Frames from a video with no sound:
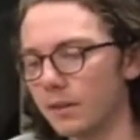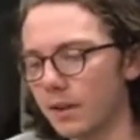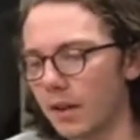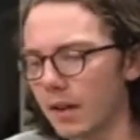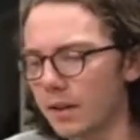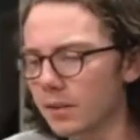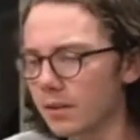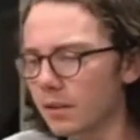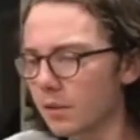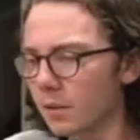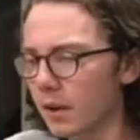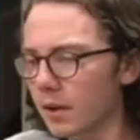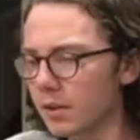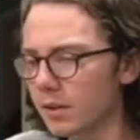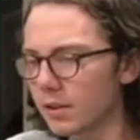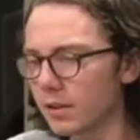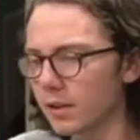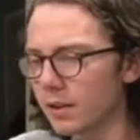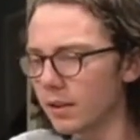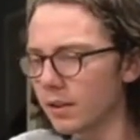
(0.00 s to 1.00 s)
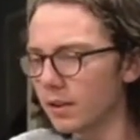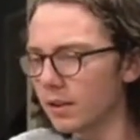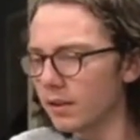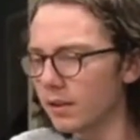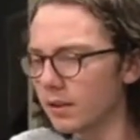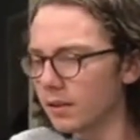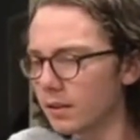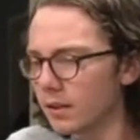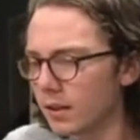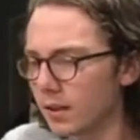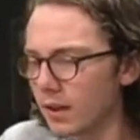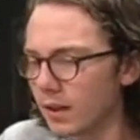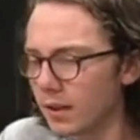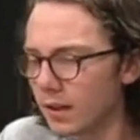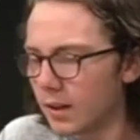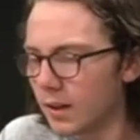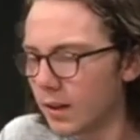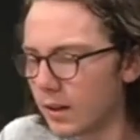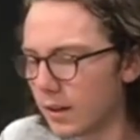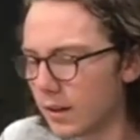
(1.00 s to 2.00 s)
Next question is
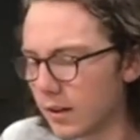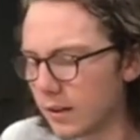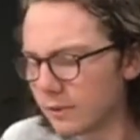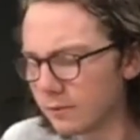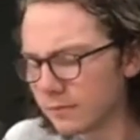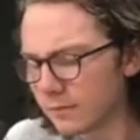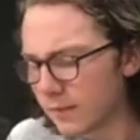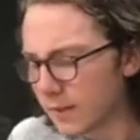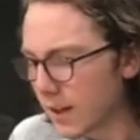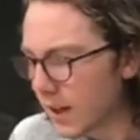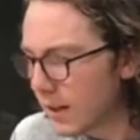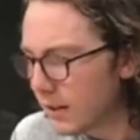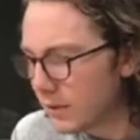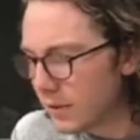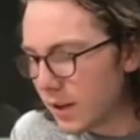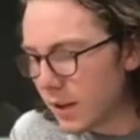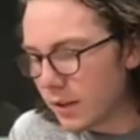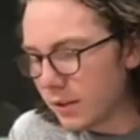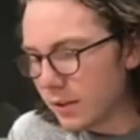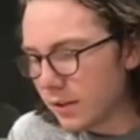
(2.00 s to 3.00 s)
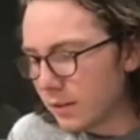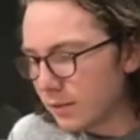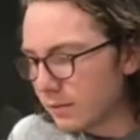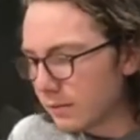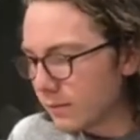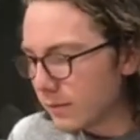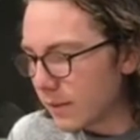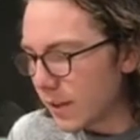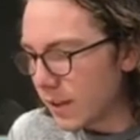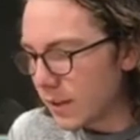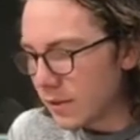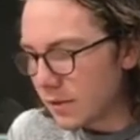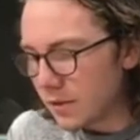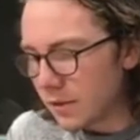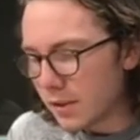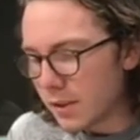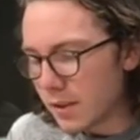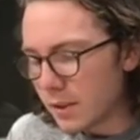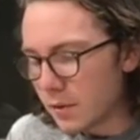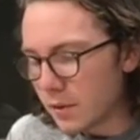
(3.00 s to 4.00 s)
kind of another
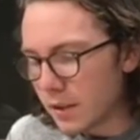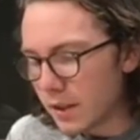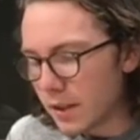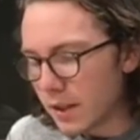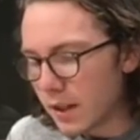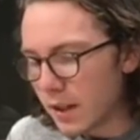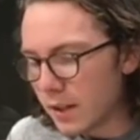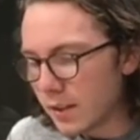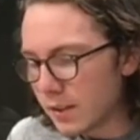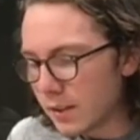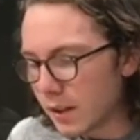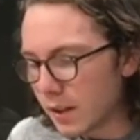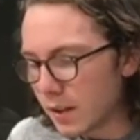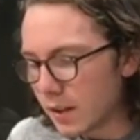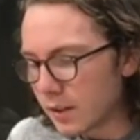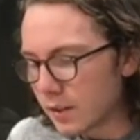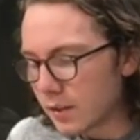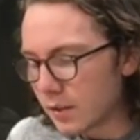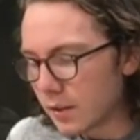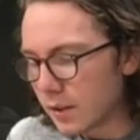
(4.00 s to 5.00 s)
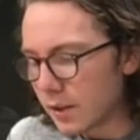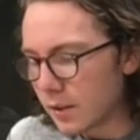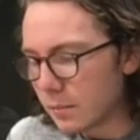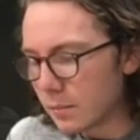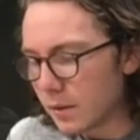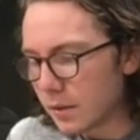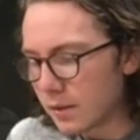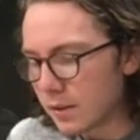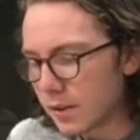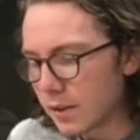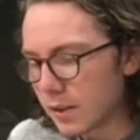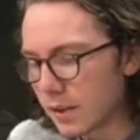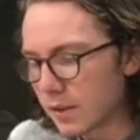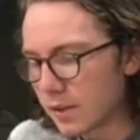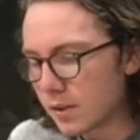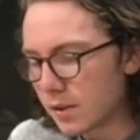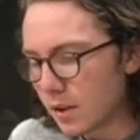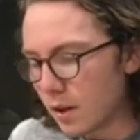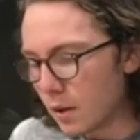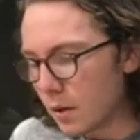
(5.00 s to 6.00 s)
interesting one, I guess. So the person
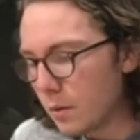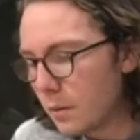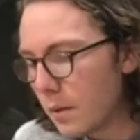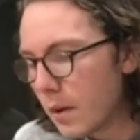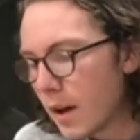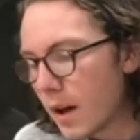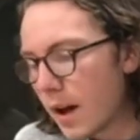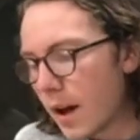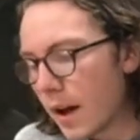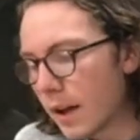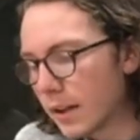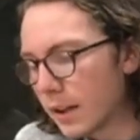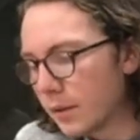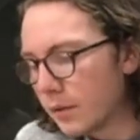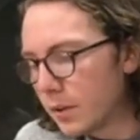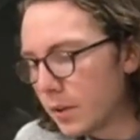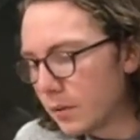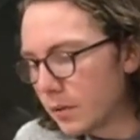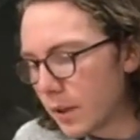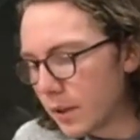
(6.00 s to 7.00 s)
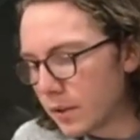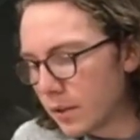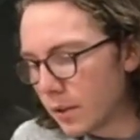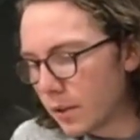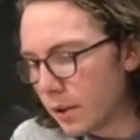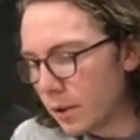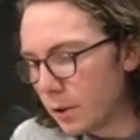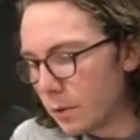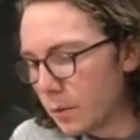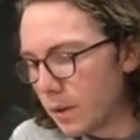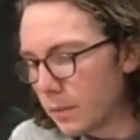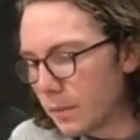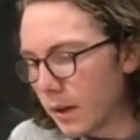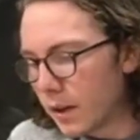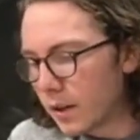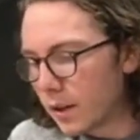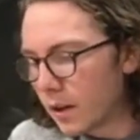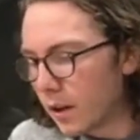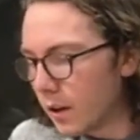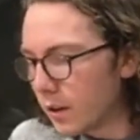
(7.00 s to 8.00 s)
says, "So I live in a rental home and
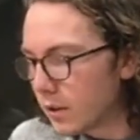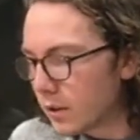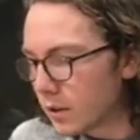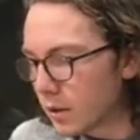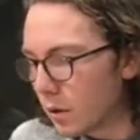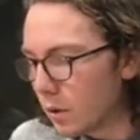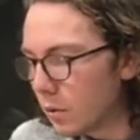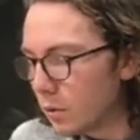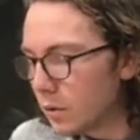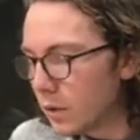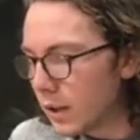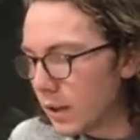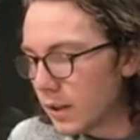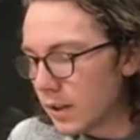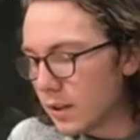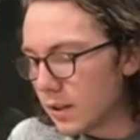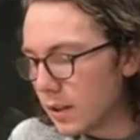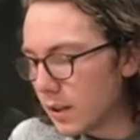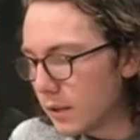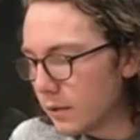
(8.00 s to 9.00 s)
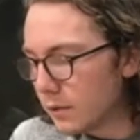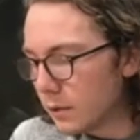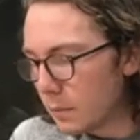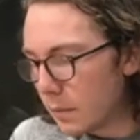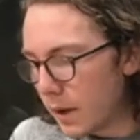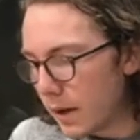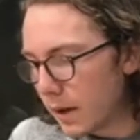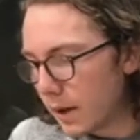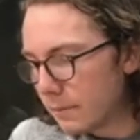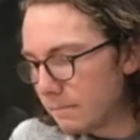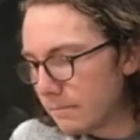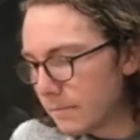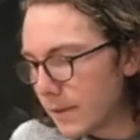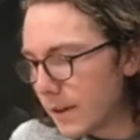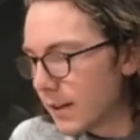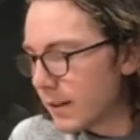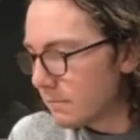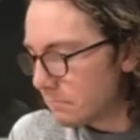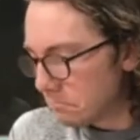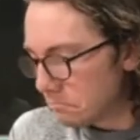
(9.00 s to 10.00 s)
my car is old and in need of repair."
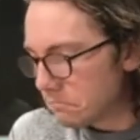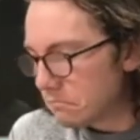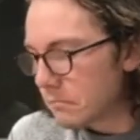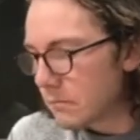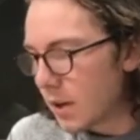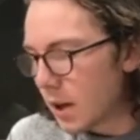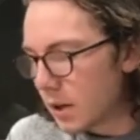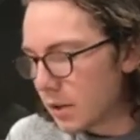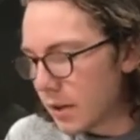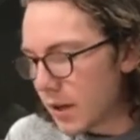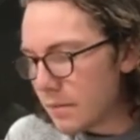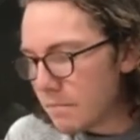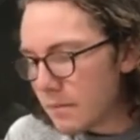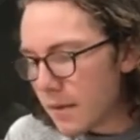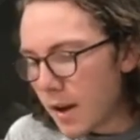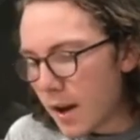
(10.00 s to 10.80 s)
All right.